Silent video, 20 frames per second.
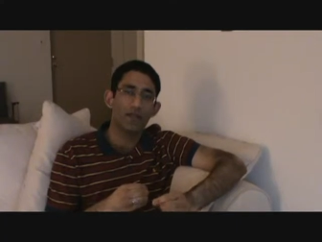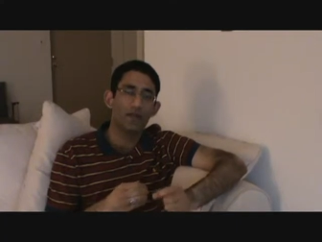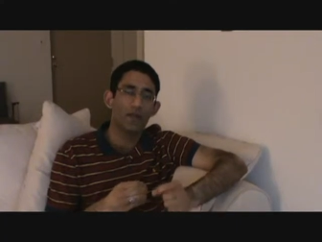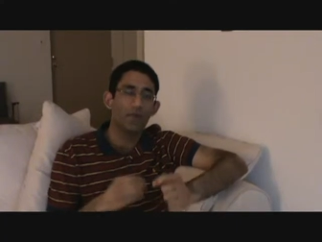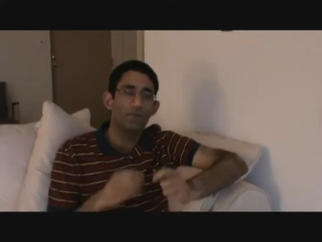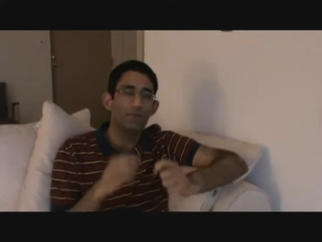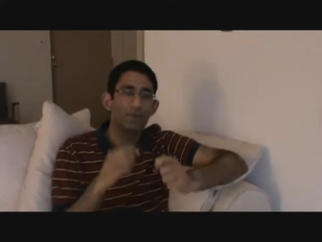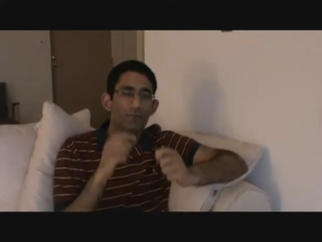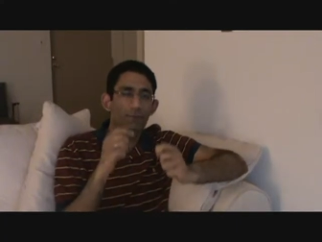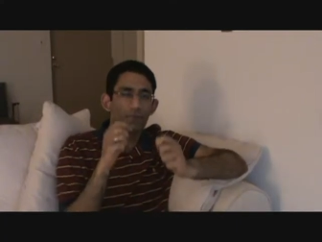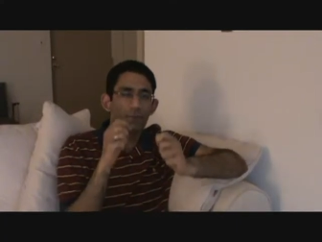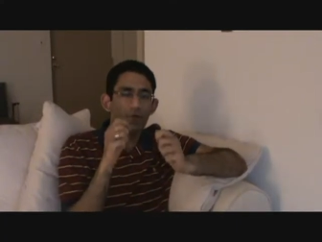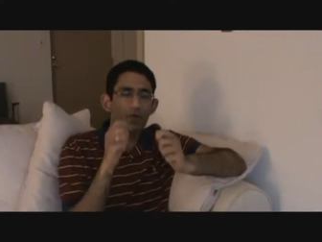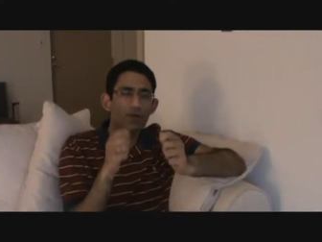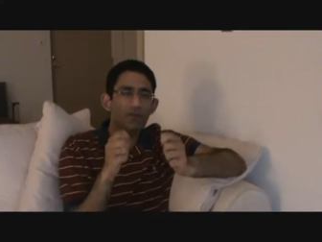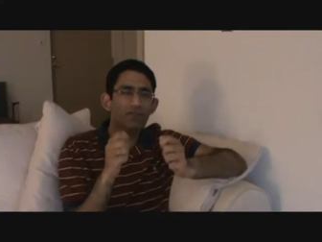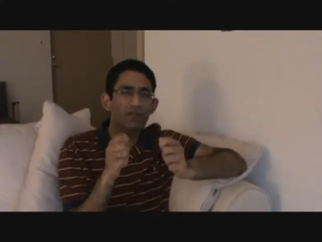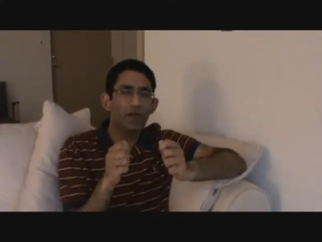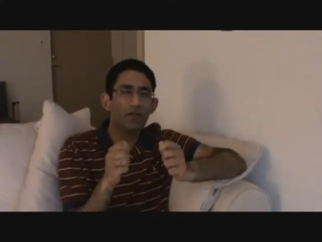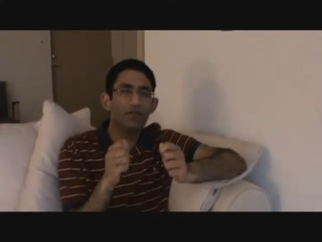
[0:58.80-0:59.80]
Now, if you
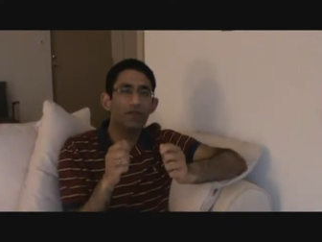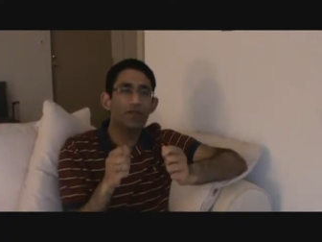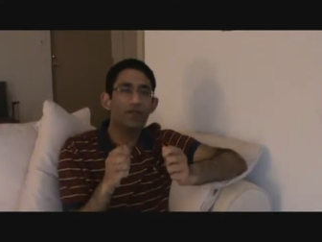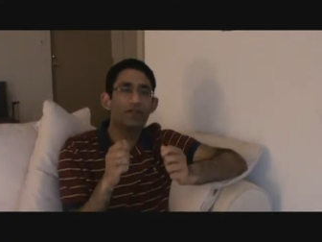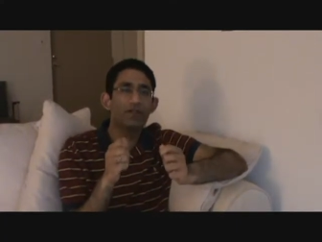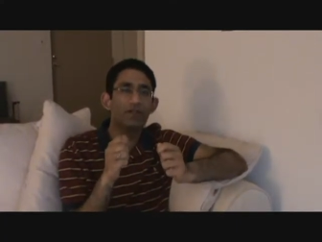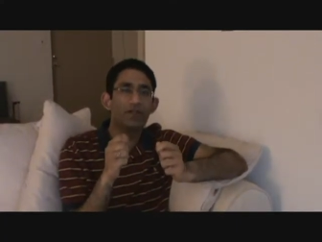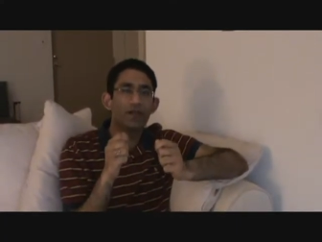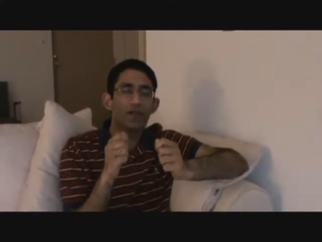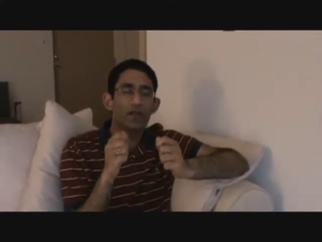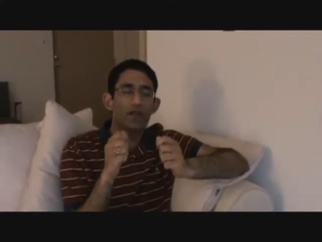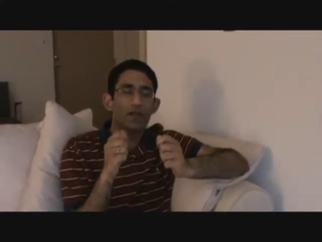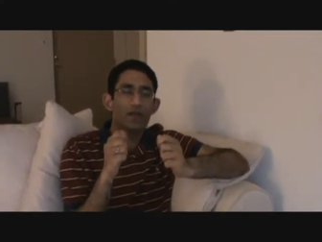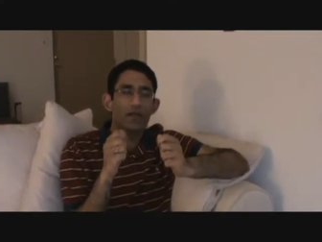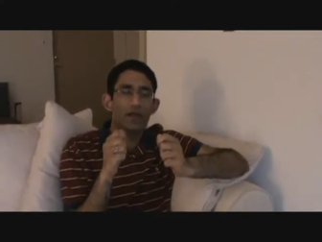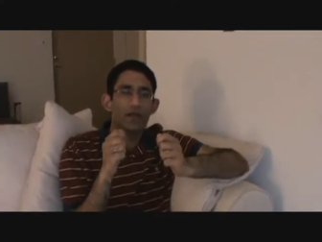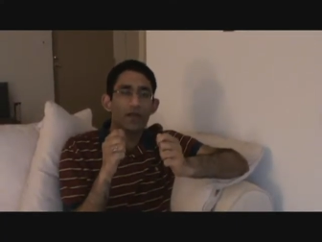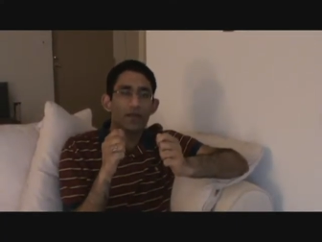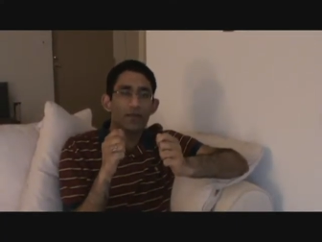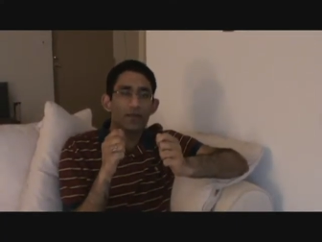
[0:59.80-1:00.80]
focus on this
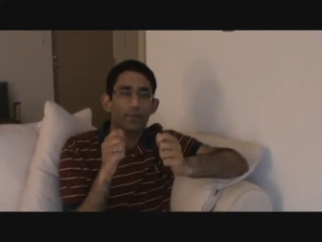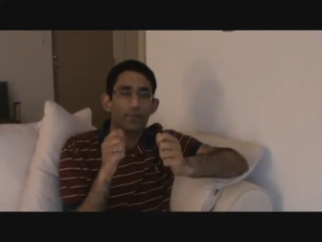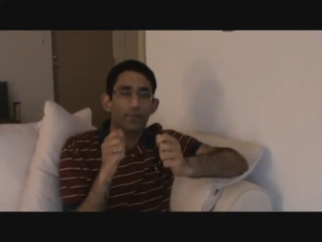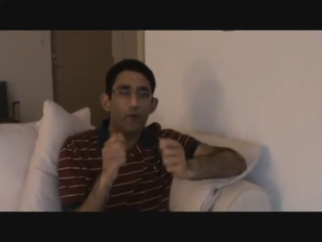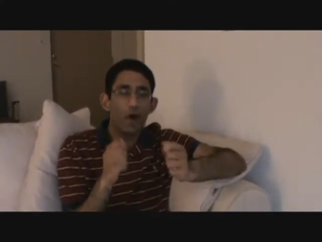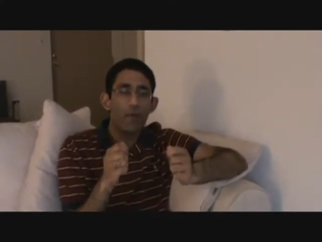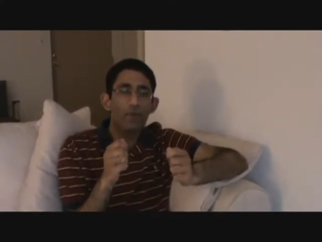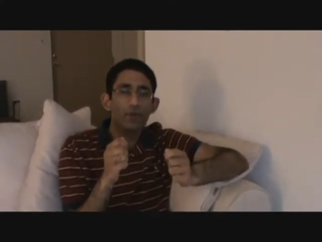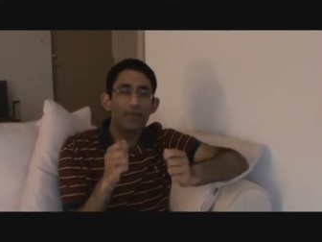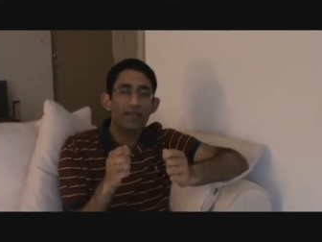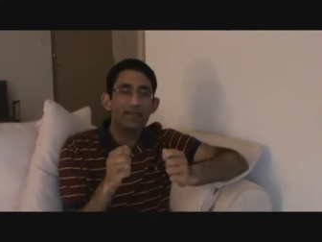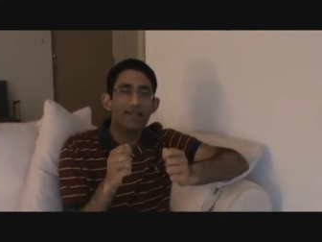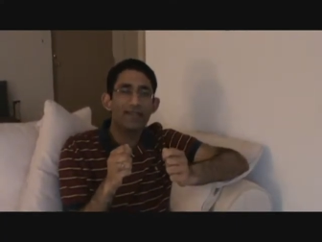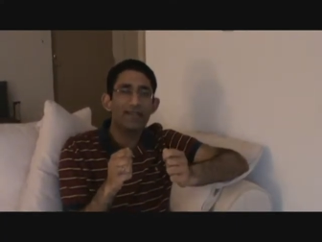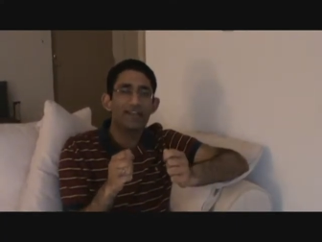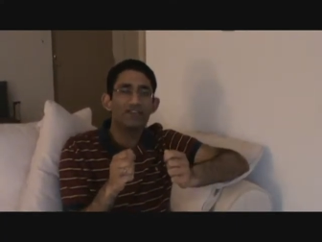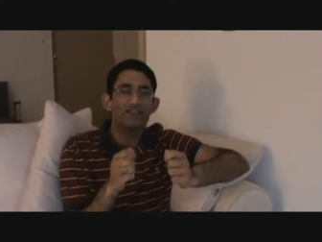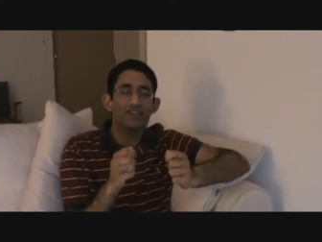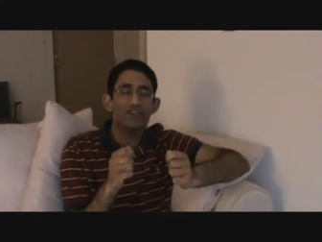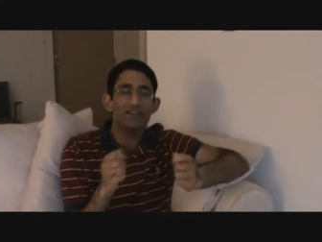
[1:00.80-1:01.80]
formula
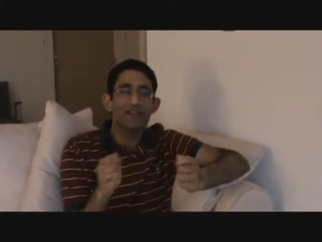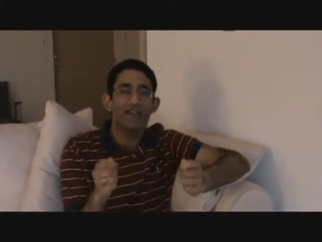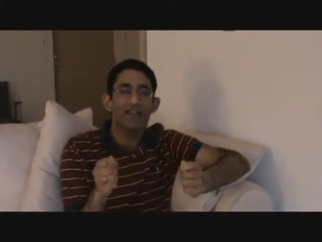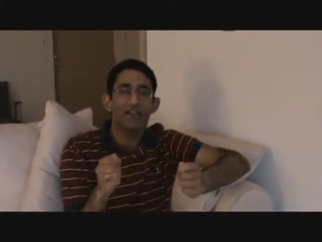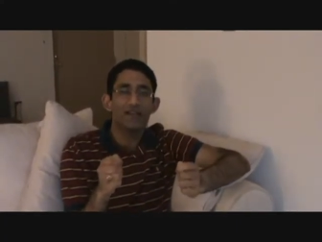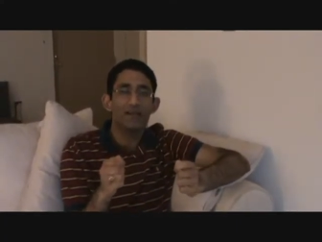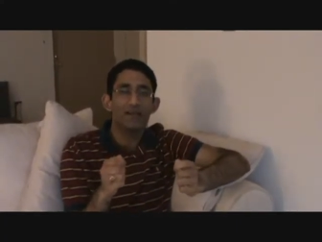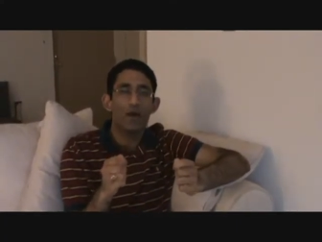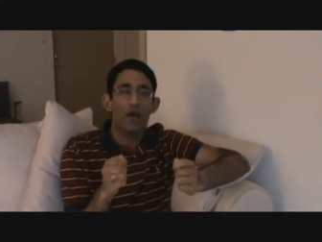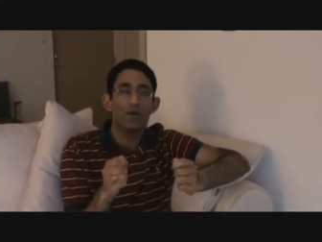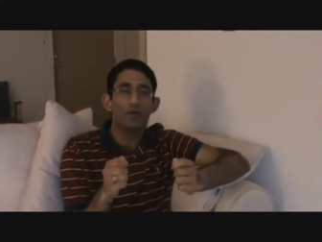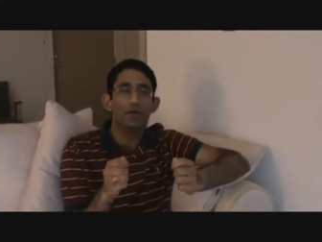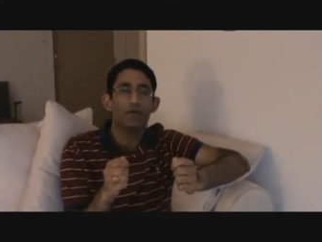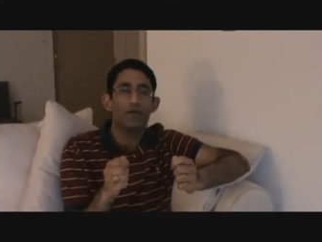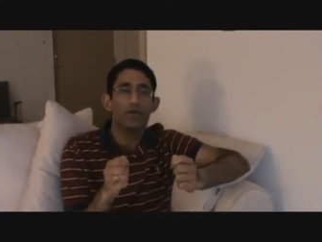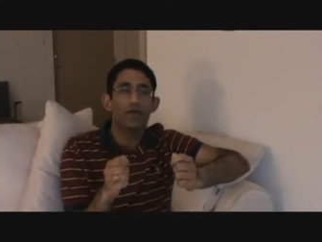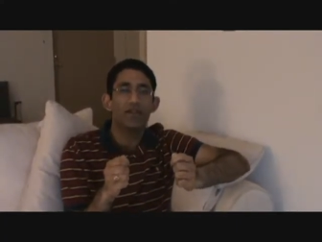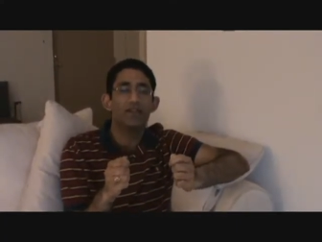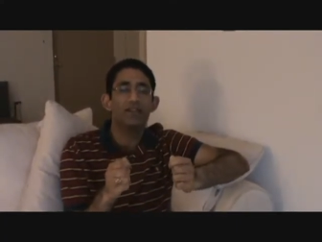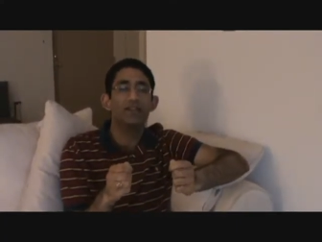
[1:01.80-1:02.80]
that I just laid it down,
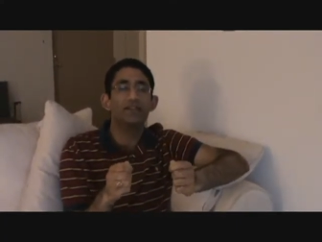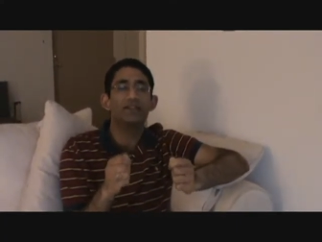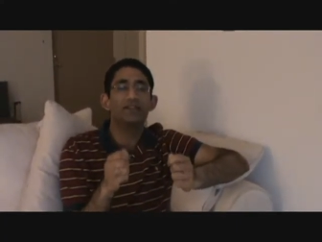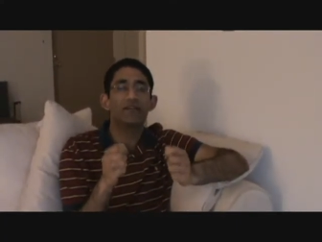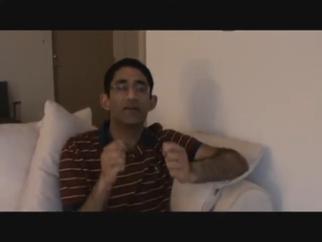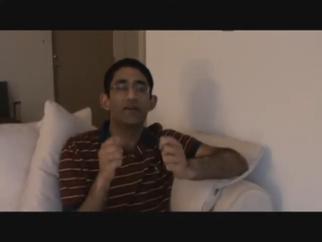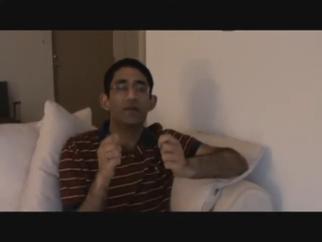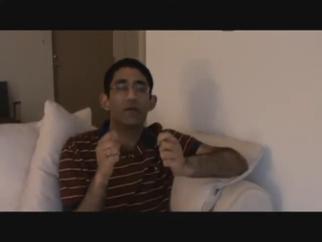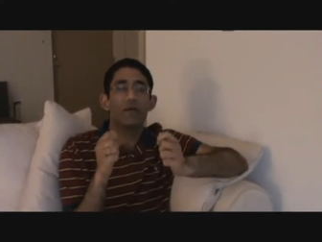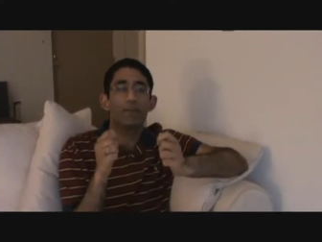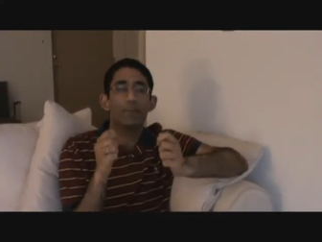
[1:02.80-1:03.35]
it is a